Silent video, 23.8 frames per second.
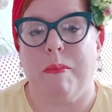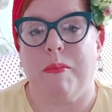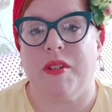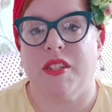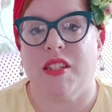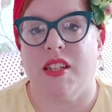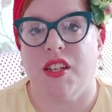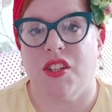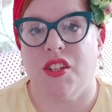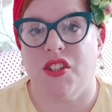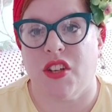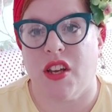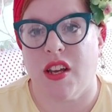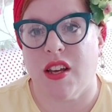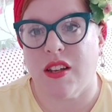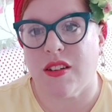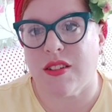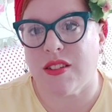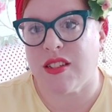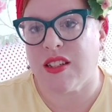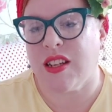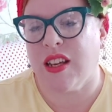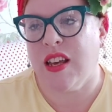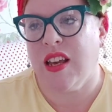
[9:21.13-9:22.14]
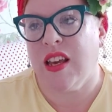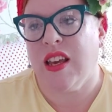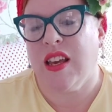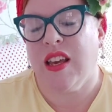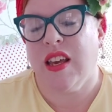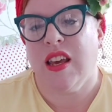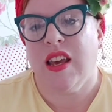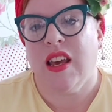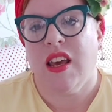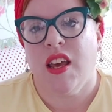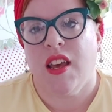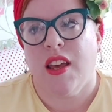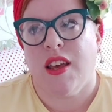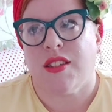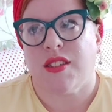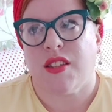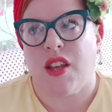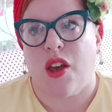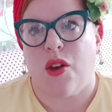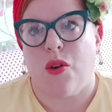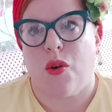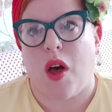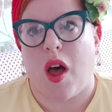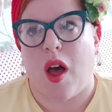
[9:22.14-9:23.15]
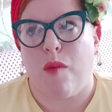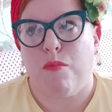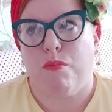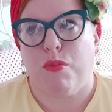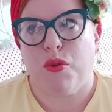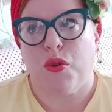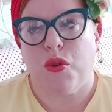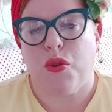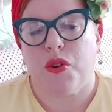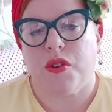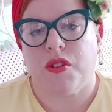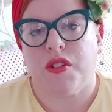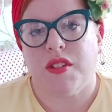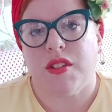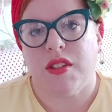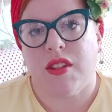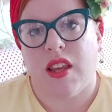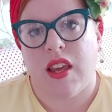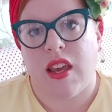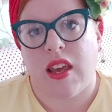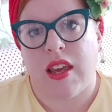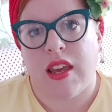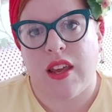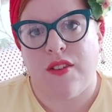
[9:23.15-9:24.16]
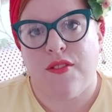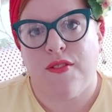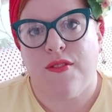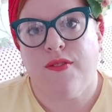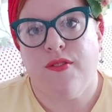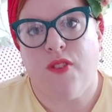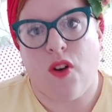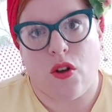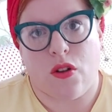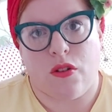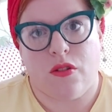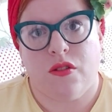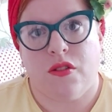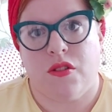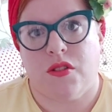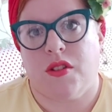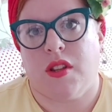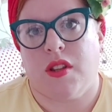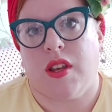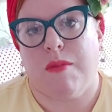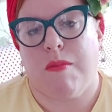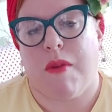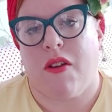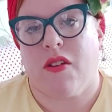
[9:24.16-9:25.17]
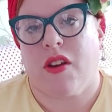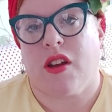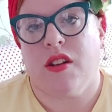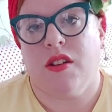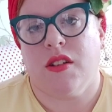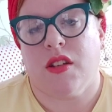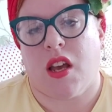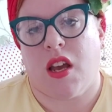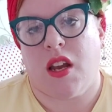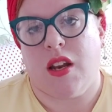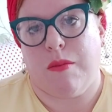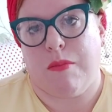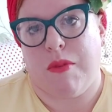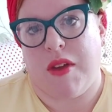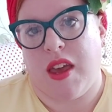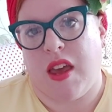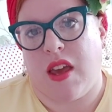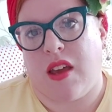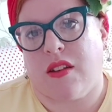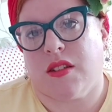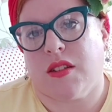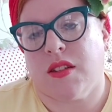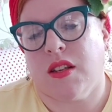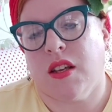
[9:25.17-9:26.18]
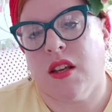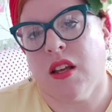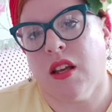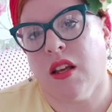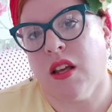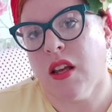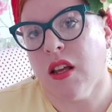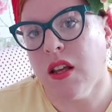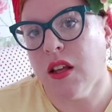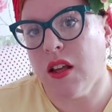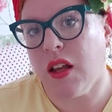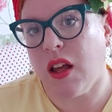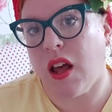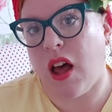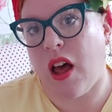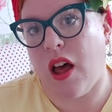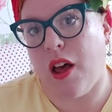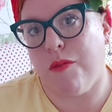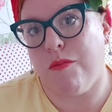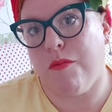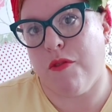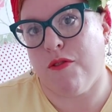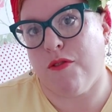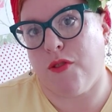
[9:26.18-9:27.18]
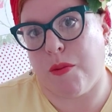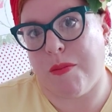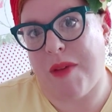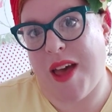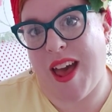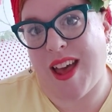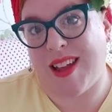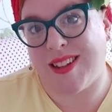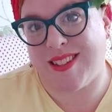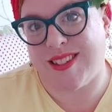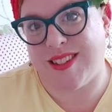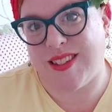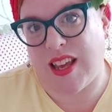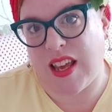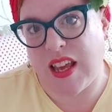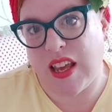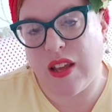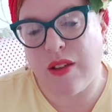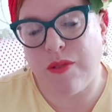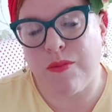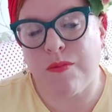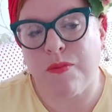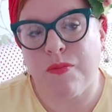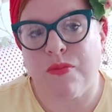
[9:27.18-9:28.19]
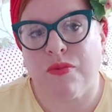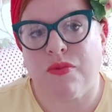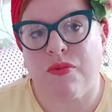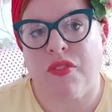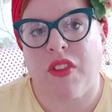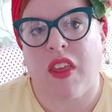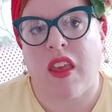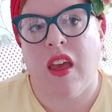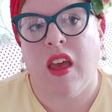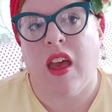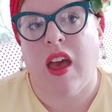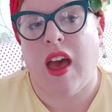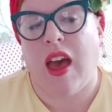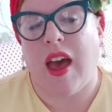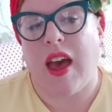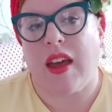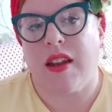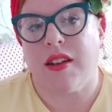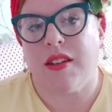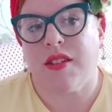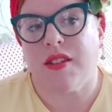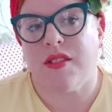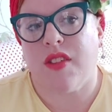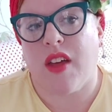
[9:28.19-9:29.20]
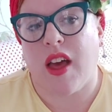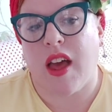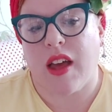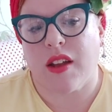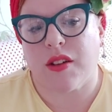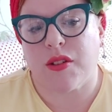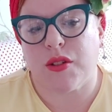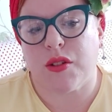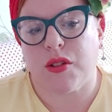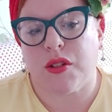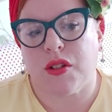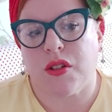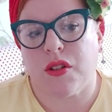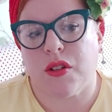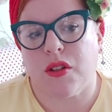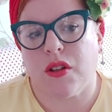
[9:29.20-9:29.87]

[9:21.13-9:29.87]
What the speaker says: t-shirt. So I bought the font, the American Diner bit, from Etsy, and that